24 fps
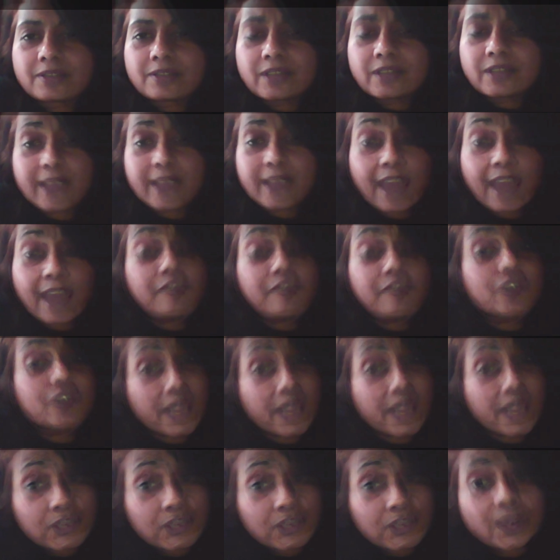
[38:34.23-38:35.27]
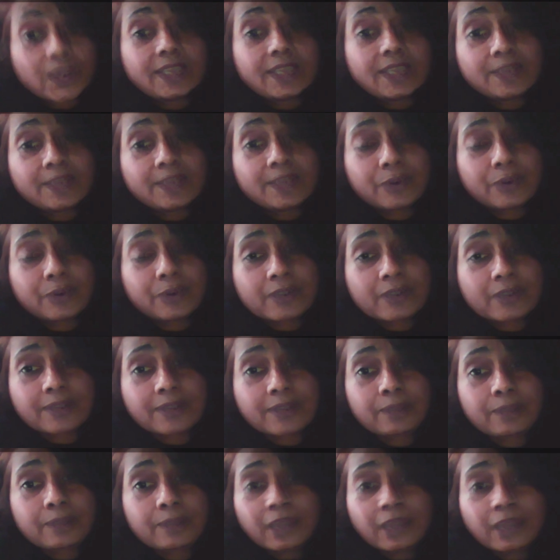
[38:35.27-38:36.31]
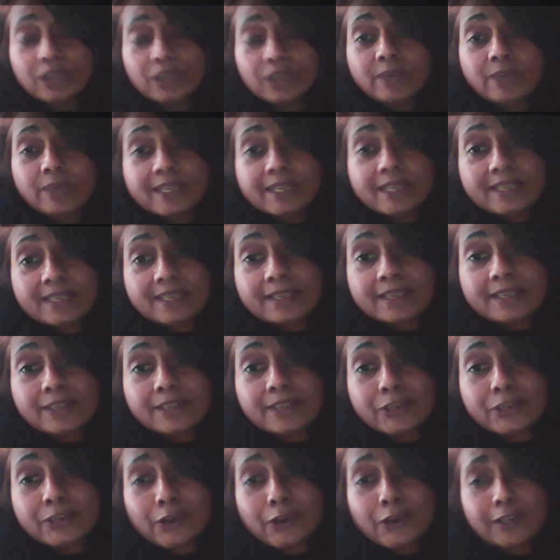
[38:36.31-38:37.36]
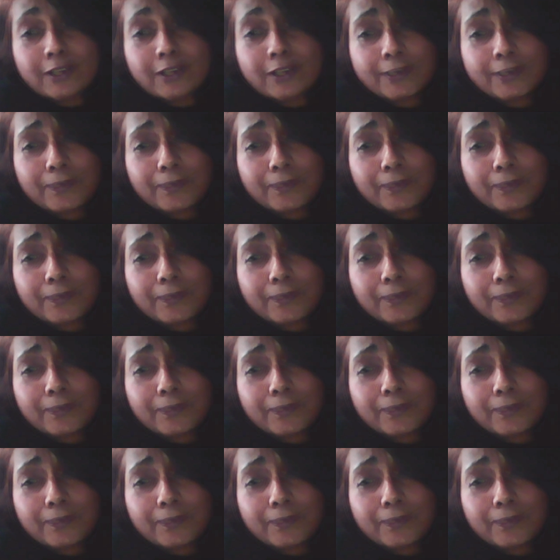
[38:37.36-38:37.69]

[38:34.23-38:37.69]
the average educated person, you know, my sister's a doctor,